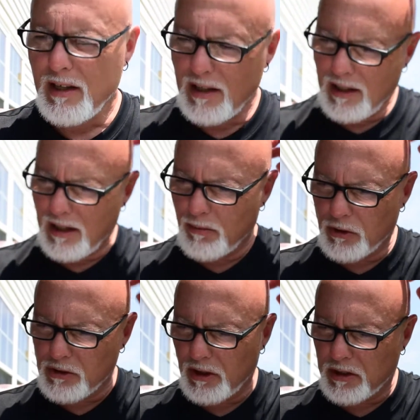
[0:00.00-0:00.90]
um,
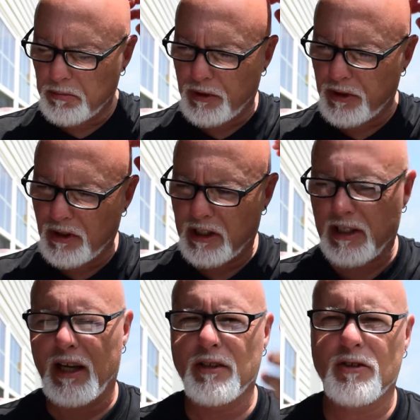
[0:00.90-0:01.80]
those are looking pretty good
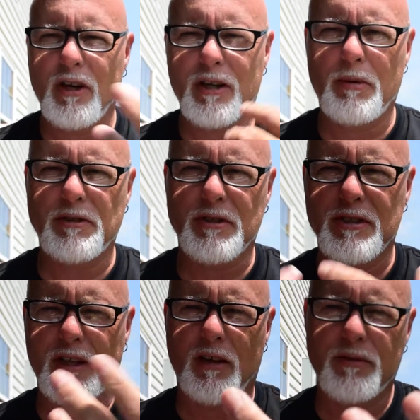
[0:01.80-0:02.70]
again you're talking about
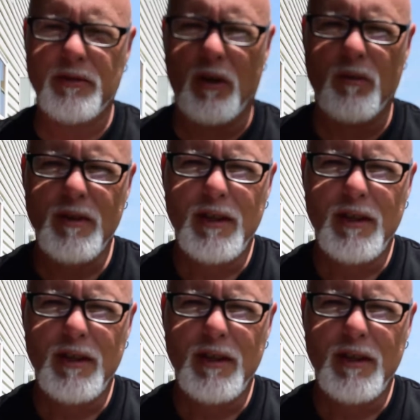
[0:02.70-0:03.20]
yourself so